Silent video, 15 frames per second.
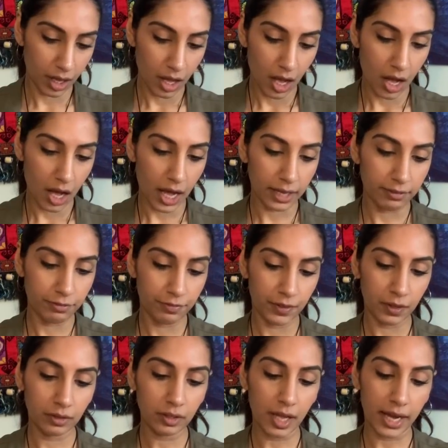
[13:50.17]
I
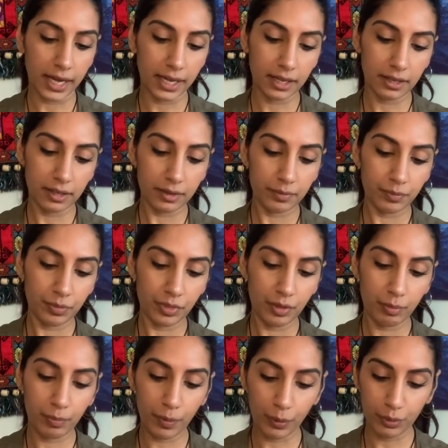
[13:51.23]
feel like the
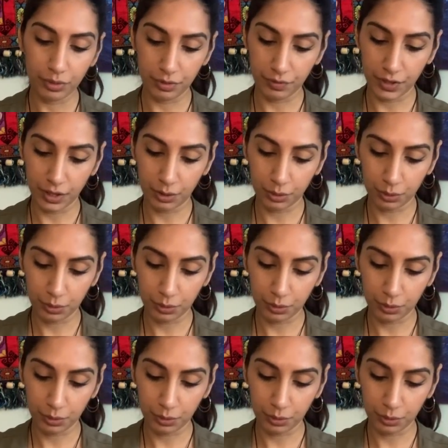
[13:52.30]
both of you